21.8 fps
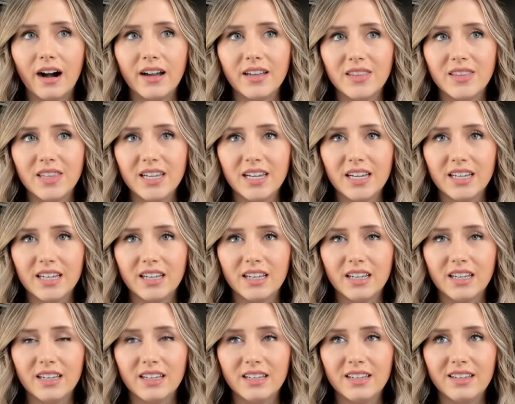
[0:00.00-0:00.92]
I think
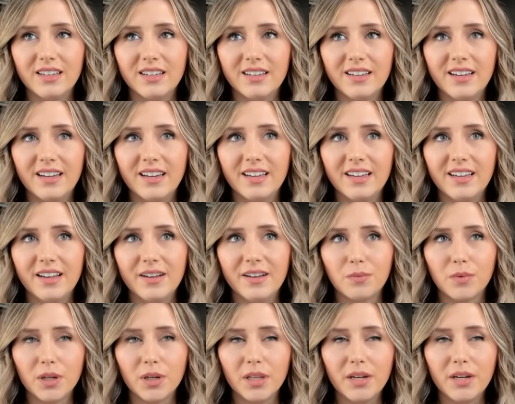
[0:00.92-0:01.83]
it
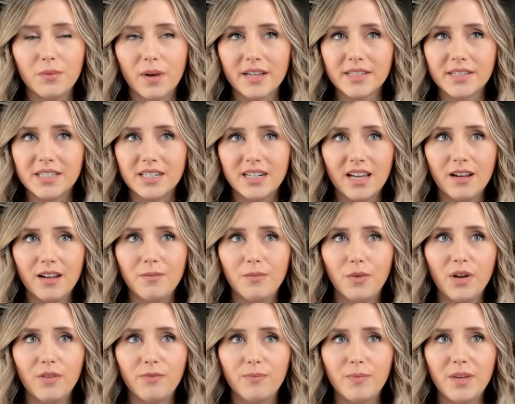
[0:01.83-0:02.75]
it, really
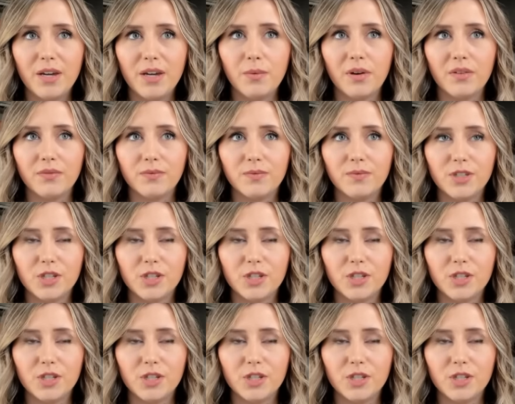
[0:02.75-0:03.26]
resonated with me with